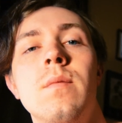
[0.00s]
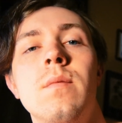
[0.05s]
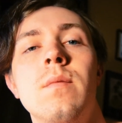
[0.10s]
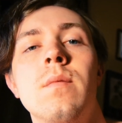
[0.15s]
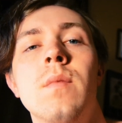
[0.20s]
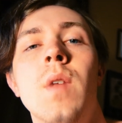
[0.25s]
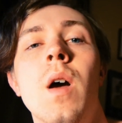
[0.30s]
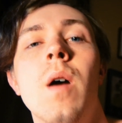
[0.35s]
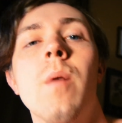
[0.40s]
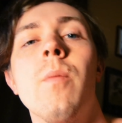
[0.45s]

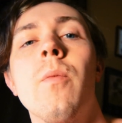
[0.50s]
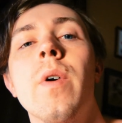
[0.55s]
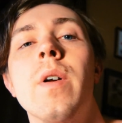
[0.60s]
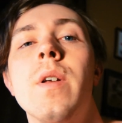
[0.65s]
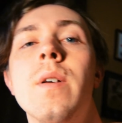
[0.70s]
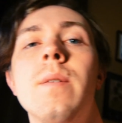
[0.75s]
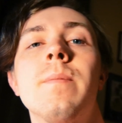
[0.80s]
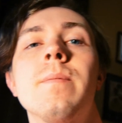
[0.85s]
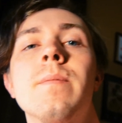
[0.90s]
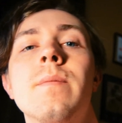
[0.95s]
Now I'm
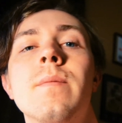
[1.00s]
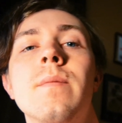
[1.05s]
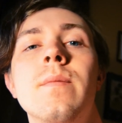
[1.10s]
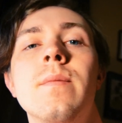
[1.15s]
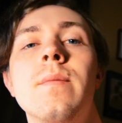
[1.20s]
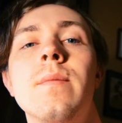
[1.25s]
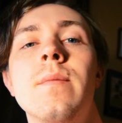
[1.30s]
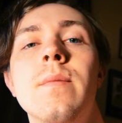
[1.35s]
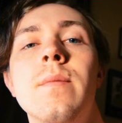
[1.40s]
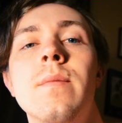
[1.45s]
ready.
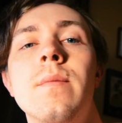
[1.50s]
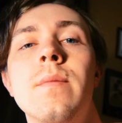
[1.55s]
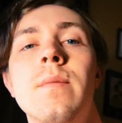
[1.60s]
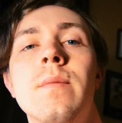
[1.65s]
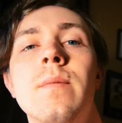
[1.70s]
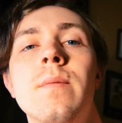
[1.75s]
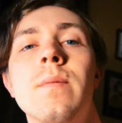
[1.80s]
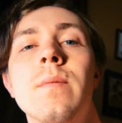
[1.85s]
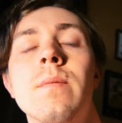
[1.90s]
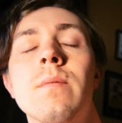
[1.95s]

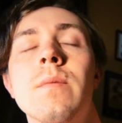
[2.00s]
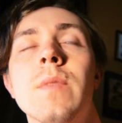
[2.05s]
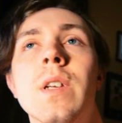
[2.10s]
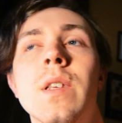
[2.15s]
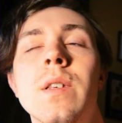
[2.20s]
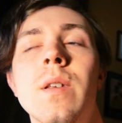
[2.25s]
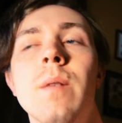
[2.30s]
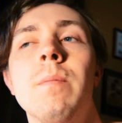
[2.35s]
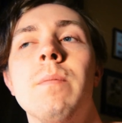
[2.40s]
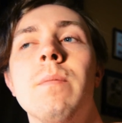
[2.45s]

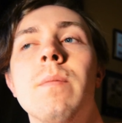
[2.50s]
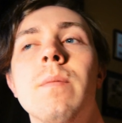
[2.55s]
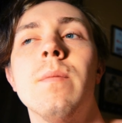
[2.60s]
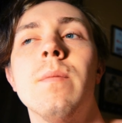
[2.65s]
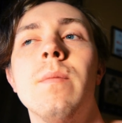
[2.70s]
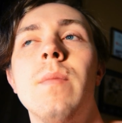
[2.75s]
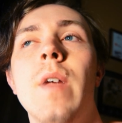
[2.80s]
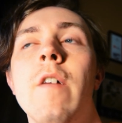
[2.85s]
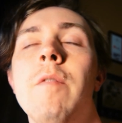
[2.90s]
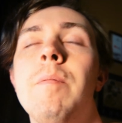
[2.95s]
Except
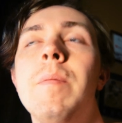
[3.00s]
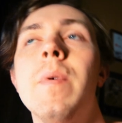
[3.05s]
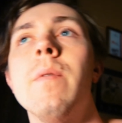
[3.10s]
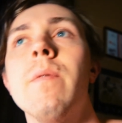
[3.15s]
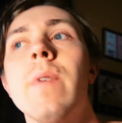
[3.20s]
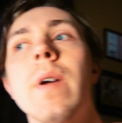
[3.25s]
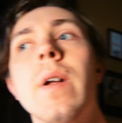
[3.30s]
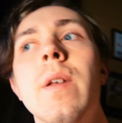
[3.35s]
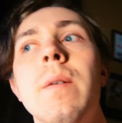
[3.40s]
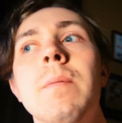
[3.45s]
I've been
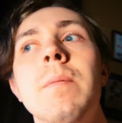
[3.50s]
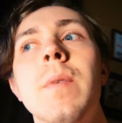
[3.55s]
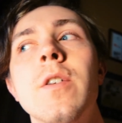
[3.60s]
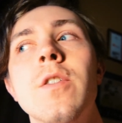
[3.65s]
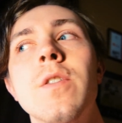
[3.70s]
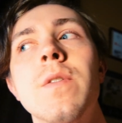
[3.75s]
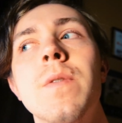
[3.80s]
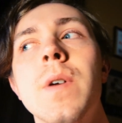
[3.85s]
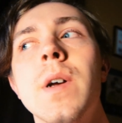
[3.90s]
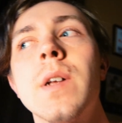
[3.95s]
ready. I
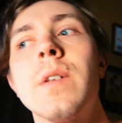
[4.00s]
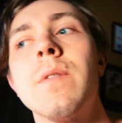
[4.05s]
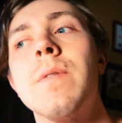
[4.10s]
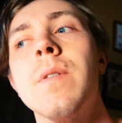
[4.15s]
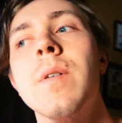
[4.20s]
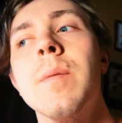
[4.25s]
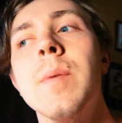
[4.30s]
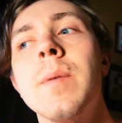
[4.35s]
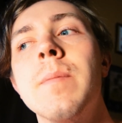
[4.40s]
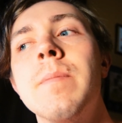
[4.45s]
just forgot to
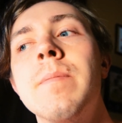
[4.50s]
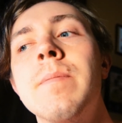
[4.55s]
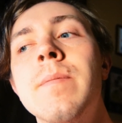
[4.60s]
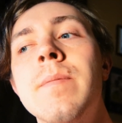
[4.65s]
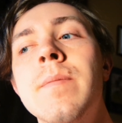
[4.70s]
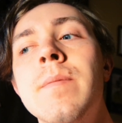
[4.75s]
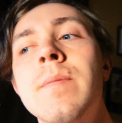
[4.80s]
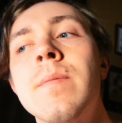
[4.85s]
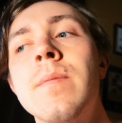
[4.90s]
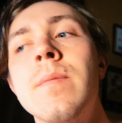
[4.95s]
film it.
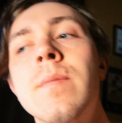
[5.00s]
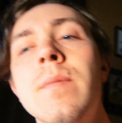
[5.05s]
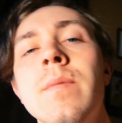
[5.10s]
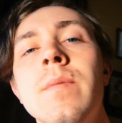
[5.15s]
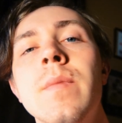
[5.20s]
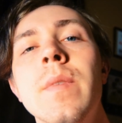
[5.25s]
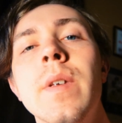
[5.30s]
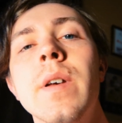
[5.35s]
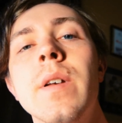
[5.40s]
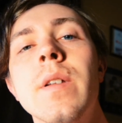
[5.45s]

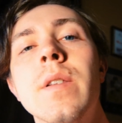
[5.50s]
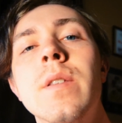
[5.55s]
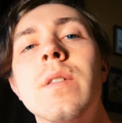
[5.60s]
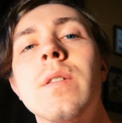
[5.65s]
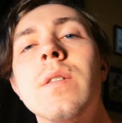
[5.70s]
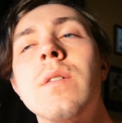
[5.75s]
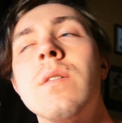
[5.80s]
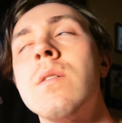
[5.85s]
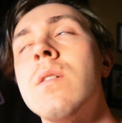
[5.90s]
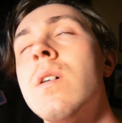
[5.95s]

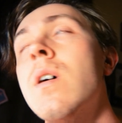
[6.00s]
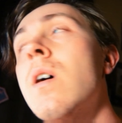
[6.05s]
It's